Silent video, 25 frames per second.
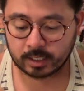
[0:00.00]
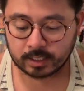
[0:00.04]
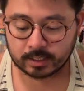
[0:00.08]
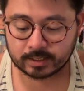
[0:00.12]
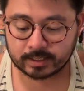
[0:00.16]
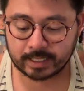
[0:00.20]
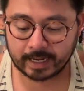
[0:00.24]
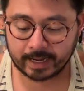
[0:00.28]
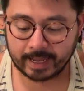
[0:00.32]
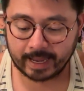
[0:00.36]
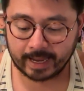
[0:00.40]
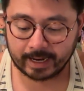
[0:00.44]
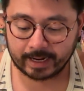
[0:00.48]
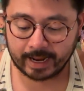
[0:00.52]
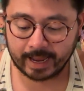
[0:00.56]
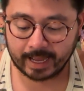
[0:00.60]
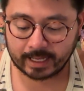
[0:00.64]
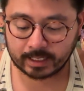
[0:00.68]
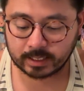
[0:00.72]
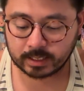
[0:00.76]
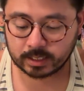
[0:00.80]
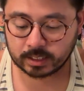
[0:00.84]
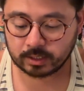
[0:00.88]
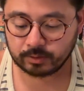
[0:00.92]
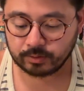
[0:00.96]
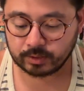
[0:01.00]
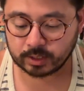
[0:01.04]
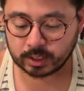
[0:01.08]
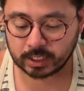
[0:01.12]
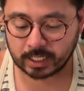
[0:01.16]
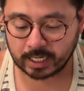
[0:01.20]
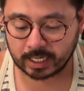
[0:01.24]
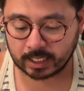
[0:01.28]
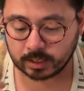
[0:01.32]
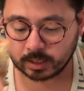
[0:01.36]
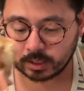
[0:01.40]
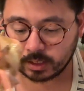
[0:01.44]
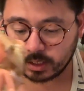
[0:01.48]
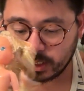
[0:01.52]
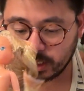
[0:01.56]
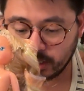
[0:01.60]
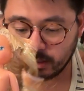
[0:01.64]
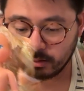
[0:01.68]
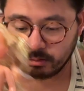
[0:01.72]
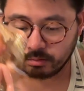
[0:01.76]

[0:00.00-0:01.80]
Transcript: Diana has to do what she has to do.